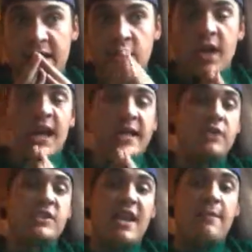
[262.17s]

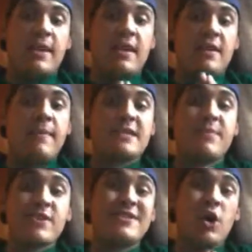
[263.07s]
Intercontinental Champion and the
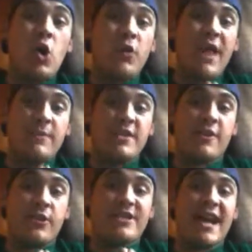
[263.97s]
best person to hold that
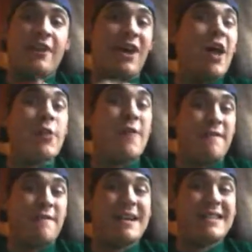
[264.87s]
particular title, other
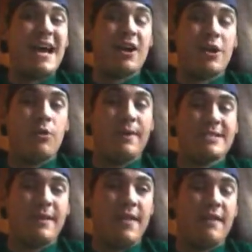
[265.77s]
than Fandango,
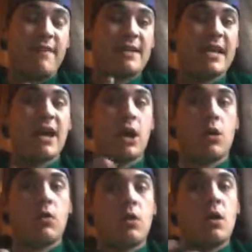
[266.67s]
because I think
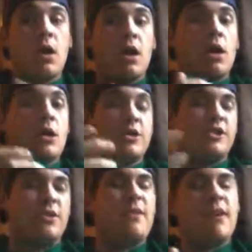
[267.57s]
Fandango
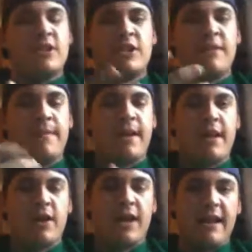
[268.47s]
should have
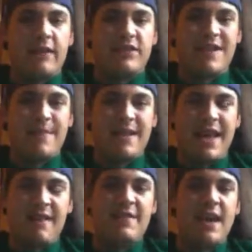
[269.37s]
been Intercontinental Champion,
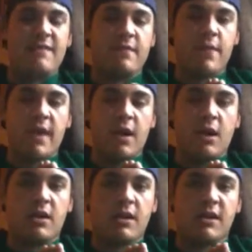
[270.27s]
have not for
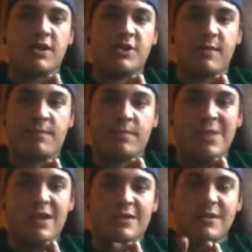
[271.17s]
the concussion
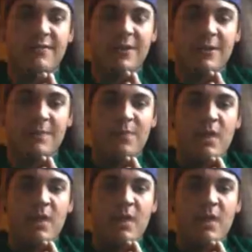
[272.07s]
suffered.